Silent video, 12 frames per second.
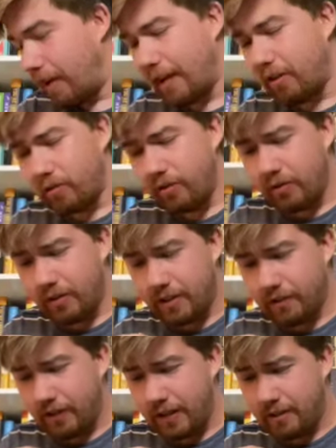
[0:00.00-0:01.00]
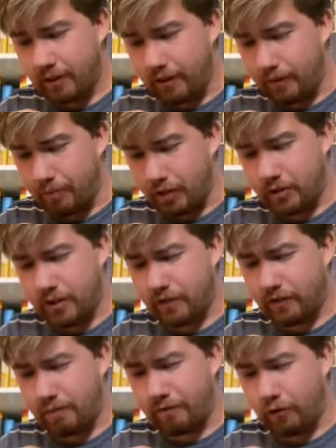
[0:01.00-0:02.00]
I don't know this fandom. Is this
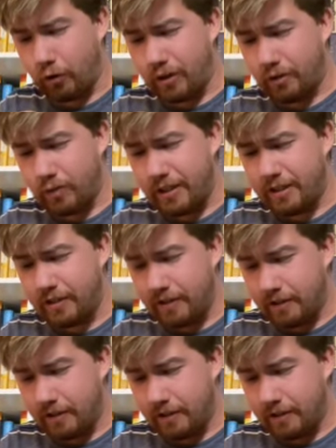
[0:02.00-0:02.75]
from Fourth Wing?